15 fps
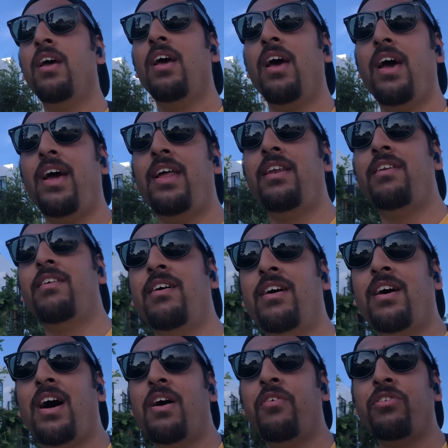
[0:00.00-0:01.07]
and
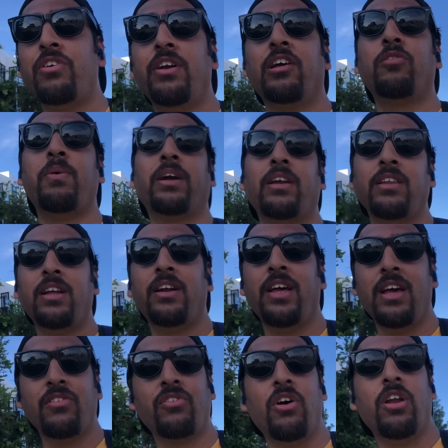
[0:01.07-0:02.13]
I was not expecting the day
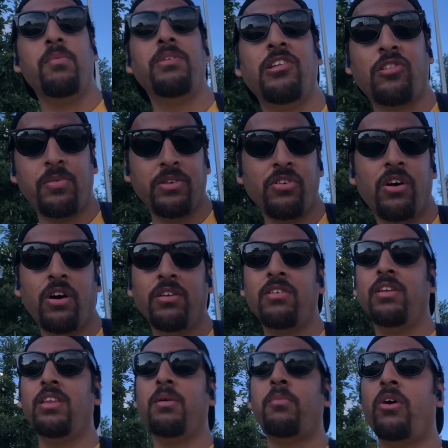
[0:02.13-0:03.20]
is gonna be this much hot.
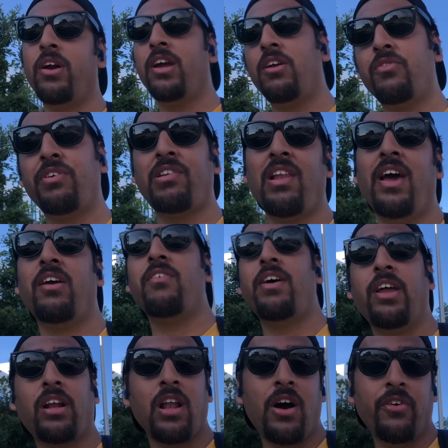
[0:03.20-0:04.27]
In the morning it was like
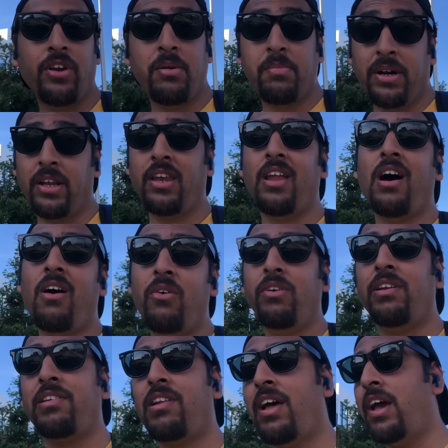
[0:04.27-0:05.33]
very cloudy, but now it
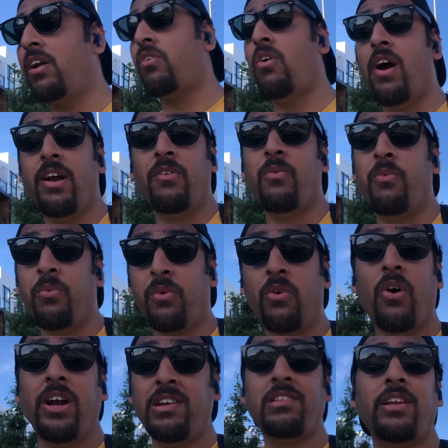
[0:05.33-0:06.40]
is like
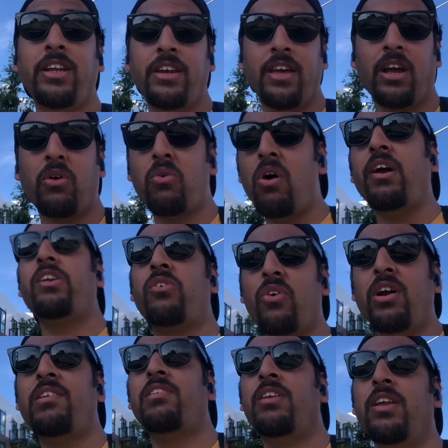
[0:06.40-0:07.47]
quite sunny day,
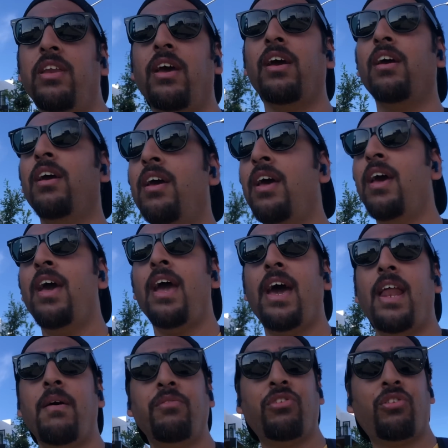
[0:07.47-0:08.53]
quite sunny day,
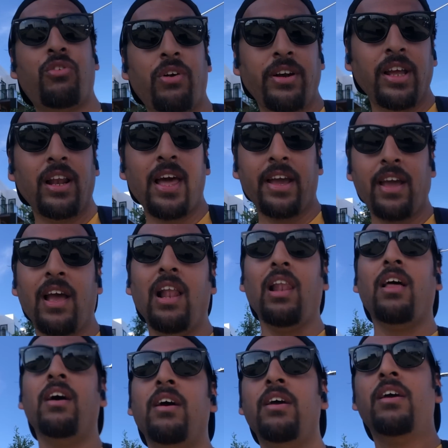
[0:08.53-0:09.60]
and I'm sweating like hell.
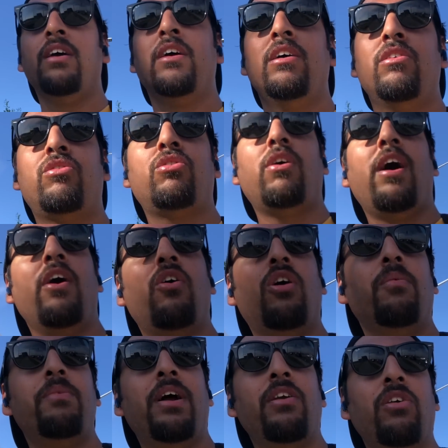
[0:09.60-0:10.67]
So I
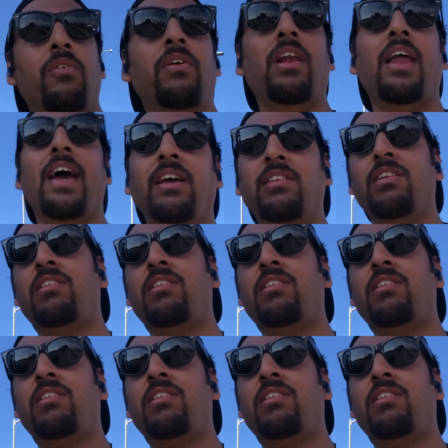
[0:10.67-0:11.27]
hope that you will like this